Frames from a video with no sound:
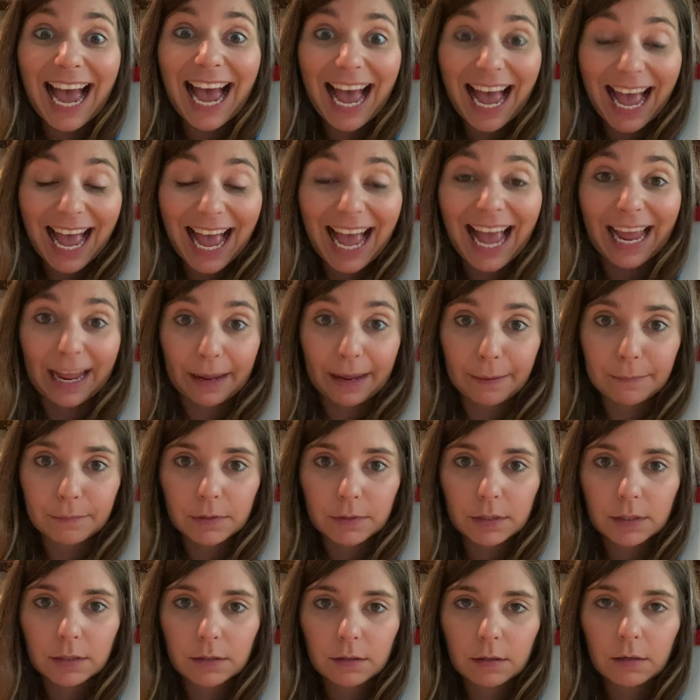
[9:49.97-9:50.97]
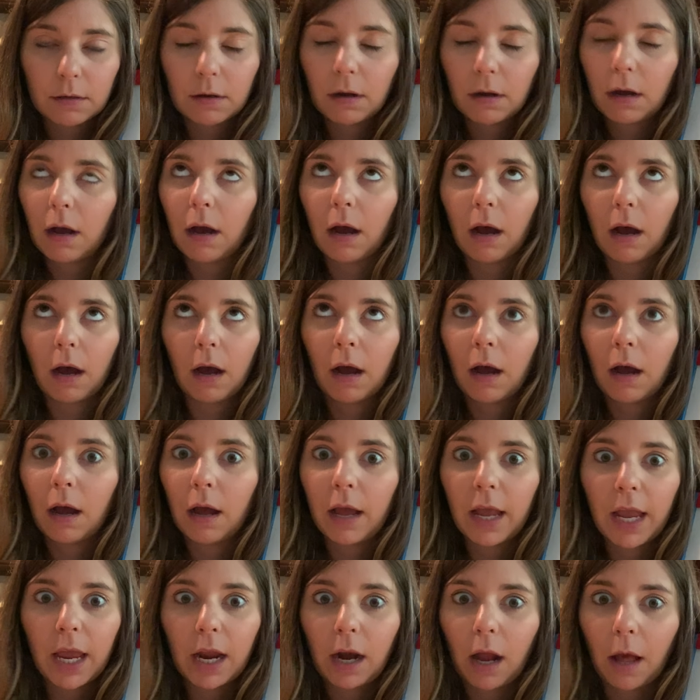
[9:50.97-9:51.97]
times. Oh,
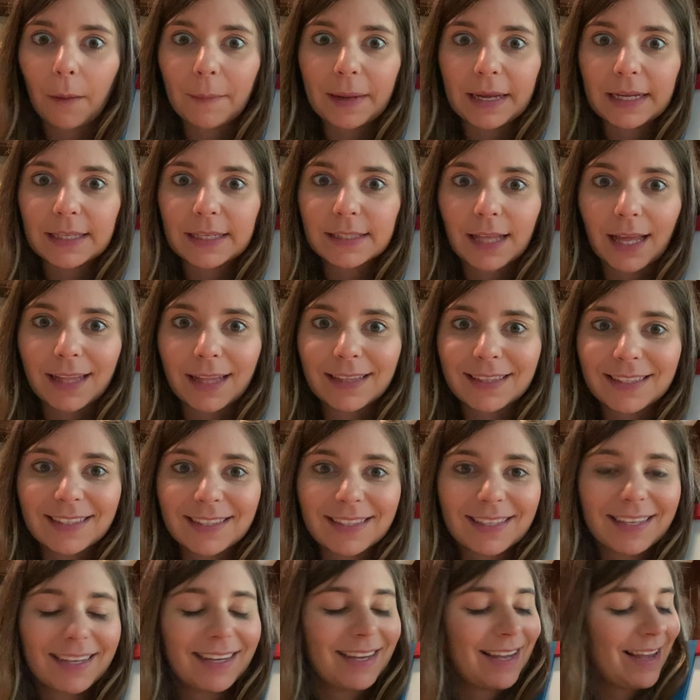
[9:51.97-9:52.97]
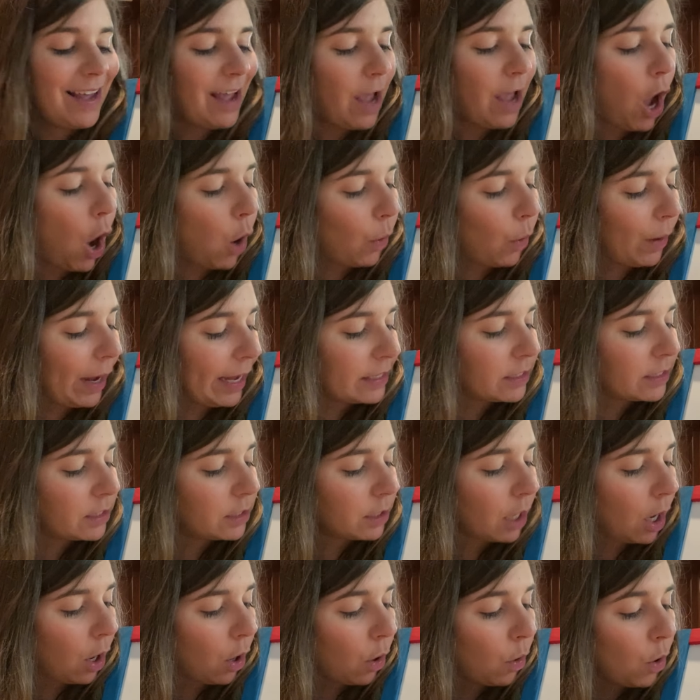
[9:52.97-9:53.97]
it all makes sense. Okay,
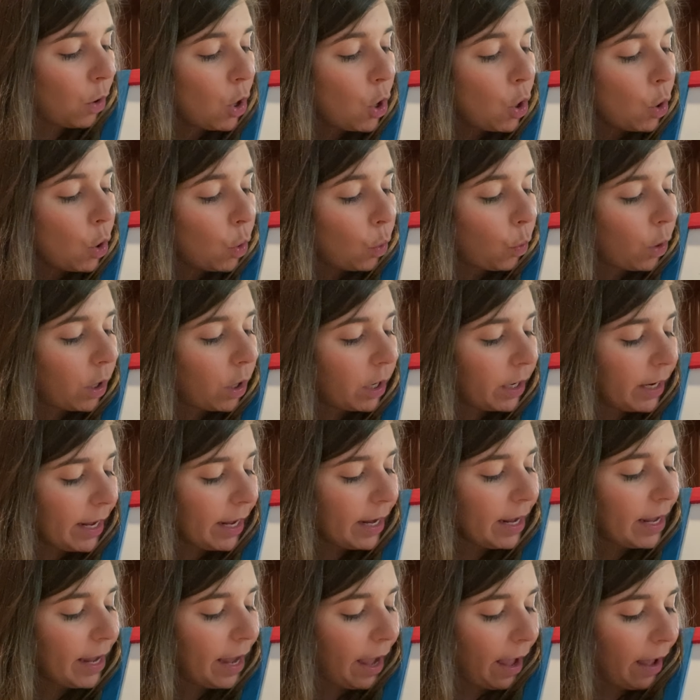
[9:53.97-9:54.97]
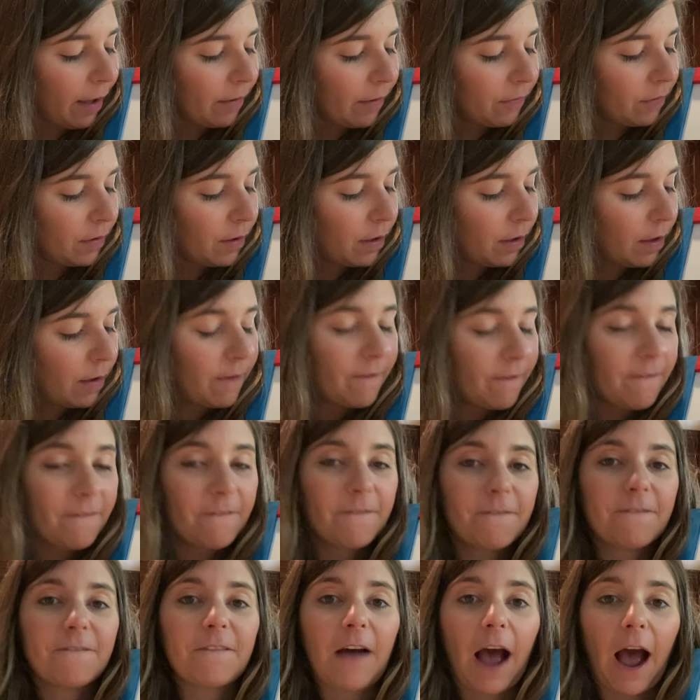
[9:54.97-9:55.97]
so we're going to have
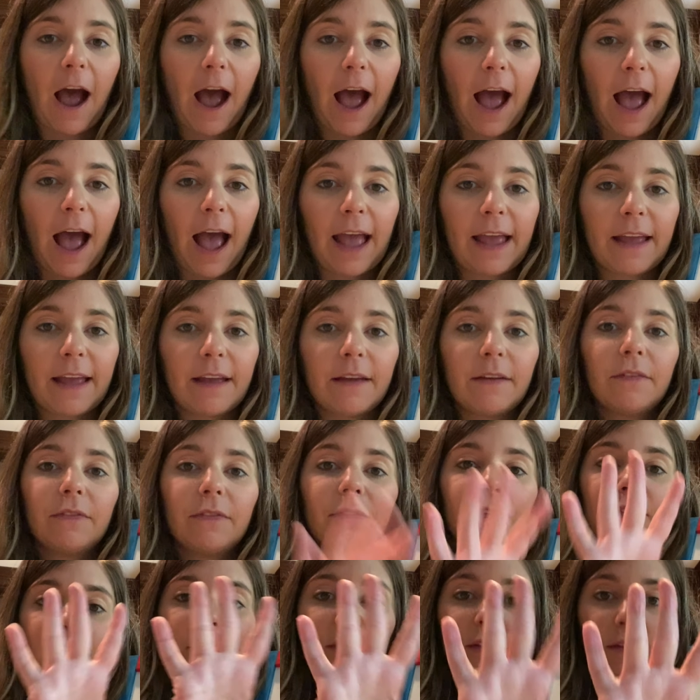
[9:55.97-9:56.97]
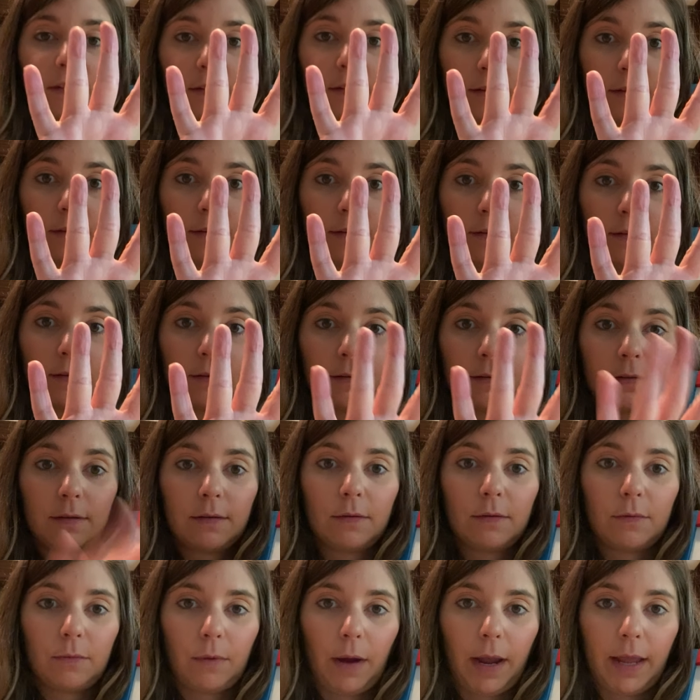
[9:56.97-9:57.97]
5s,
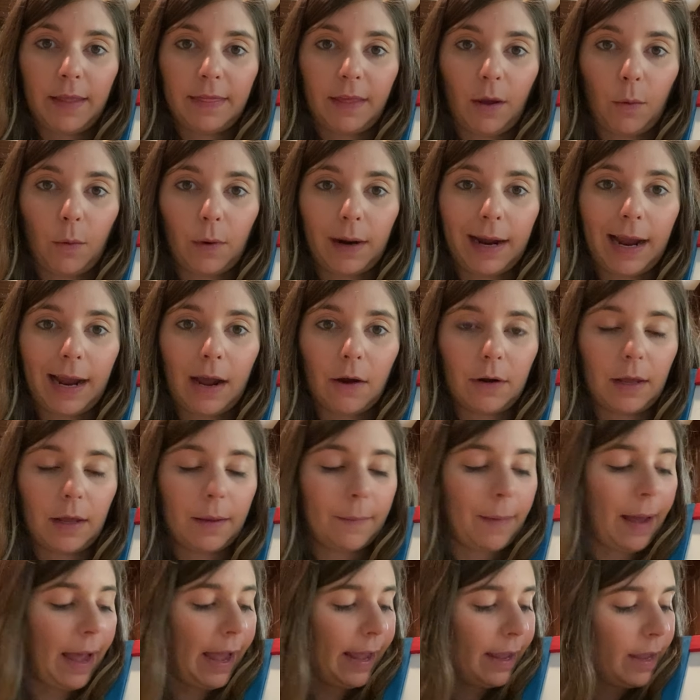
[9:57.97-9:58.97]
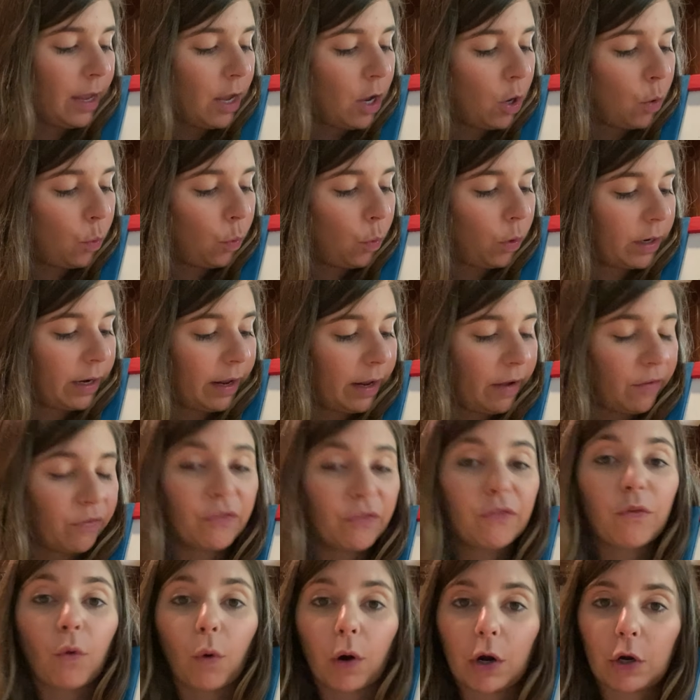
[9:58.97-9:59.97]
right, that we're counting by. We're going to
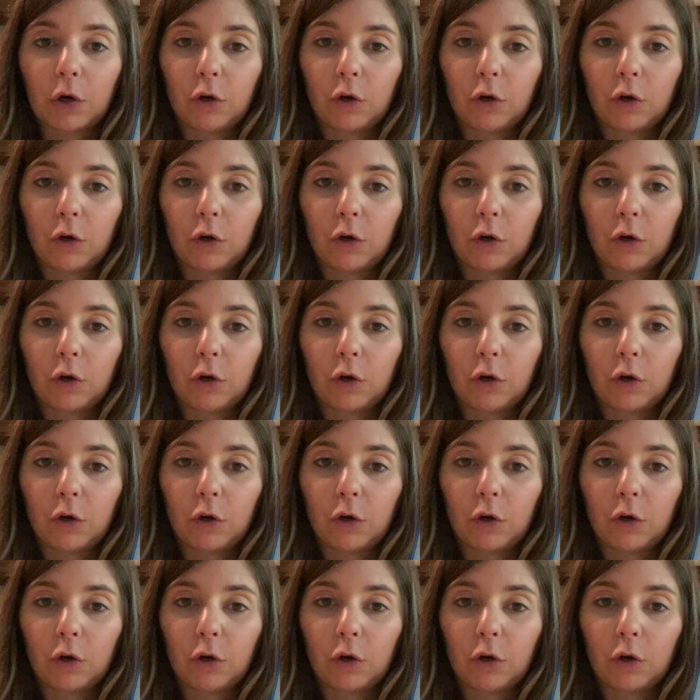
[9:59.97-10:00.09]
have 4